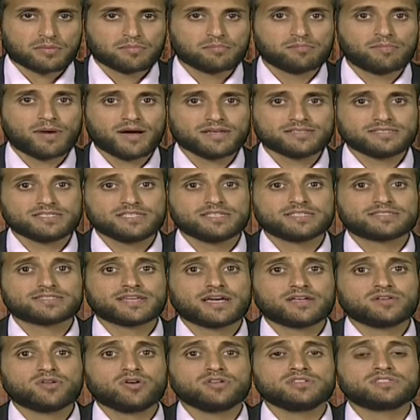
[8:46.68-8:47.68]
But he
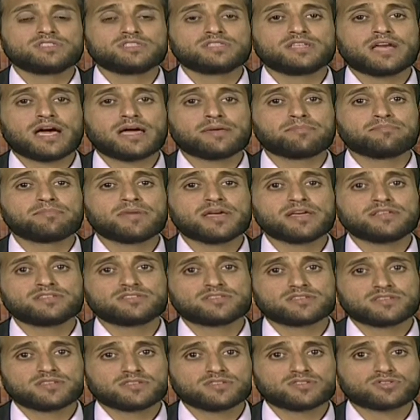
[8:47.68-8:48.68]
cannot deny
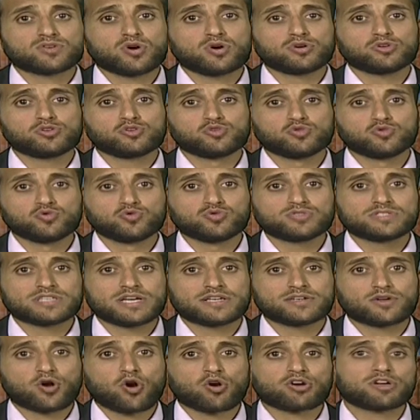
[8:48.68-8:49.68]
maintenance or use
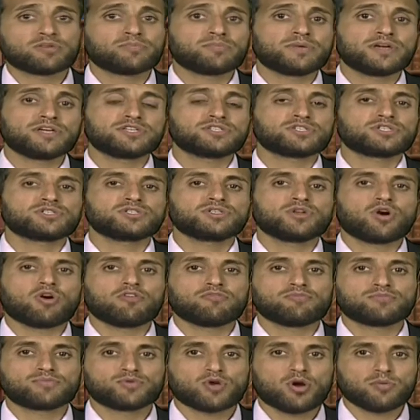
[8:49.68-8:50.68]
and occupation
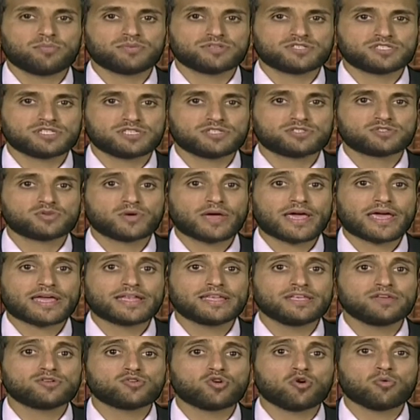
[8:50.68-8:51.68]
of property to
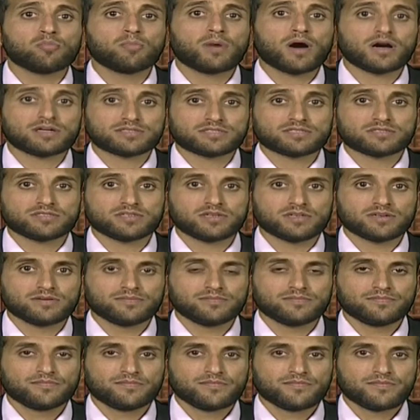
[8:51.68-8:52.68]
any co-partner.
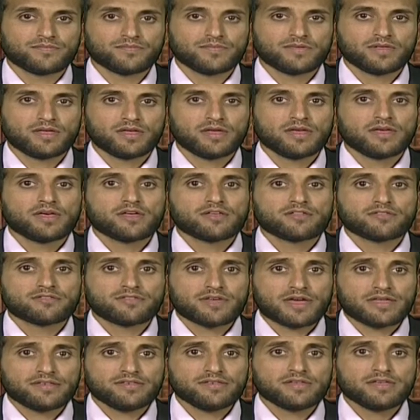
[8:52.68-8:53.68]

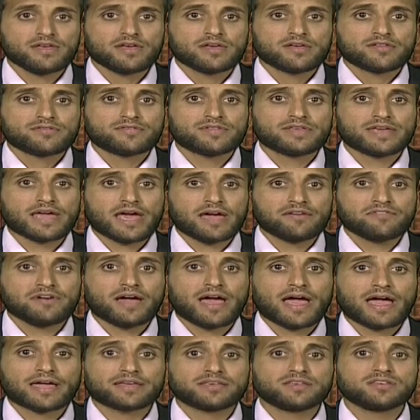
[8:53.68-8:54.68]
Then, the
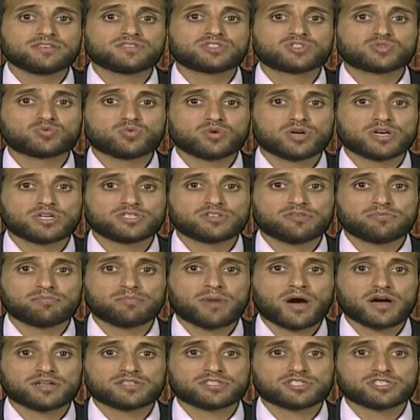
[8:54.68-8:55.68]
ever-hanging sword of
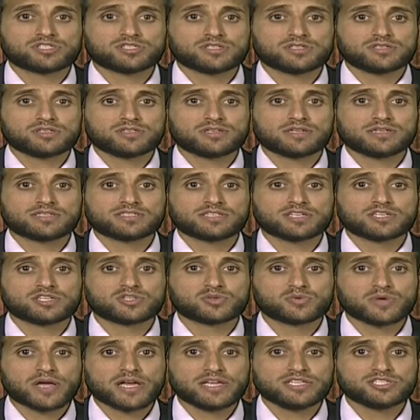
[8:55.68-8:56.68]
partition is a
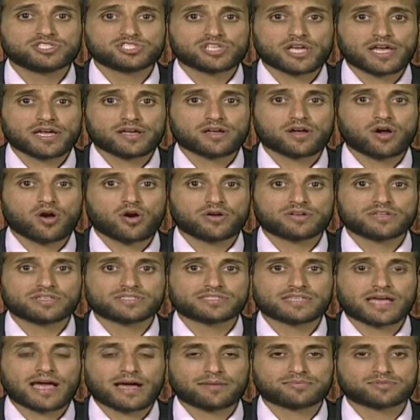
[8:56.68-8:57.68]
great check on
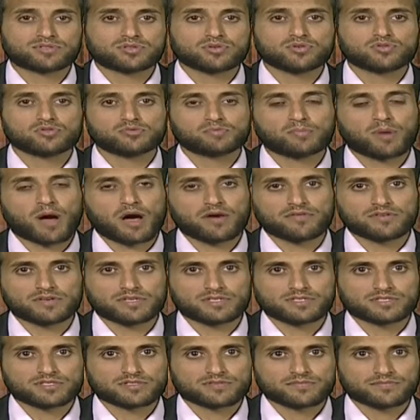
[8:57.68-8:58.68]
his absolute
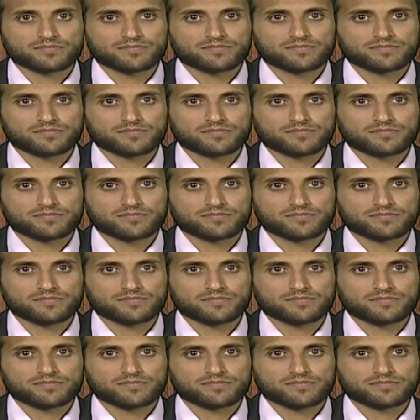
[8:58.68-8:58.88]
powers.